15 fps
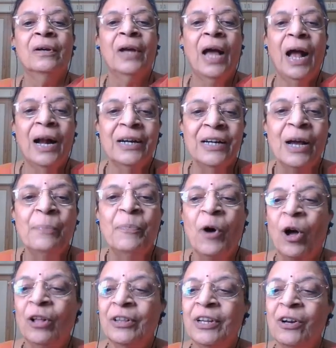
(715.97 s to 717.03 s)
add up
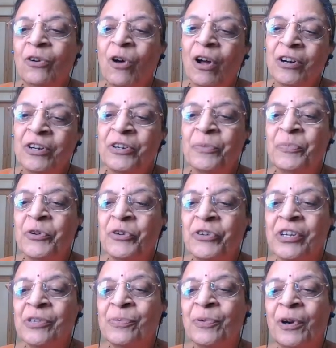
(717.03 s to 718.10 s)
all the
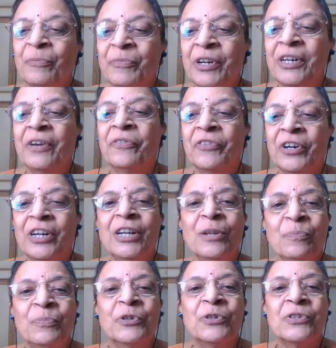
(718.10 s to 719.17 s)
contributions from the different
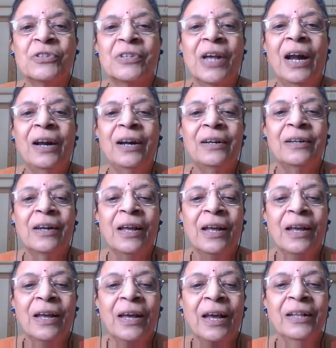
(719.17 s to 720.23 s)
inputs. At
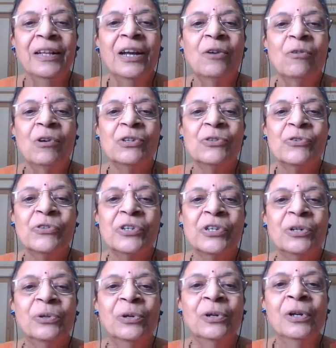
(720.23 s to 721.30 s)
n equal to
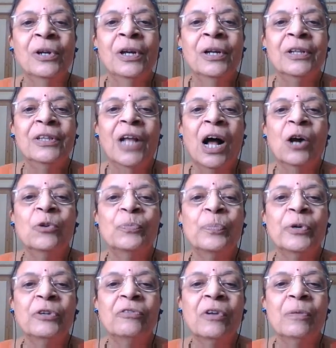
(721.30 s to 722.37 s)
0, the
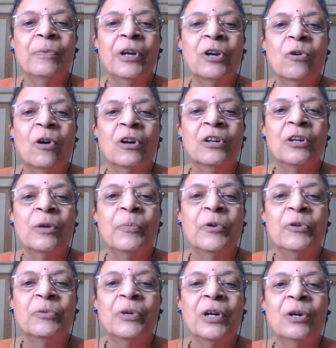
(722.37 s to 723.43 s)
output will be
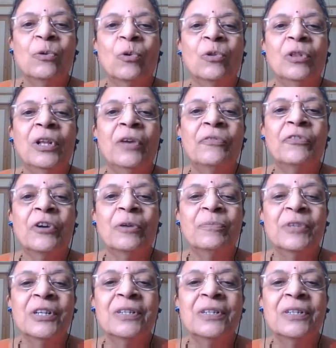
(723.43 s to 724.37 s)
contributed only from this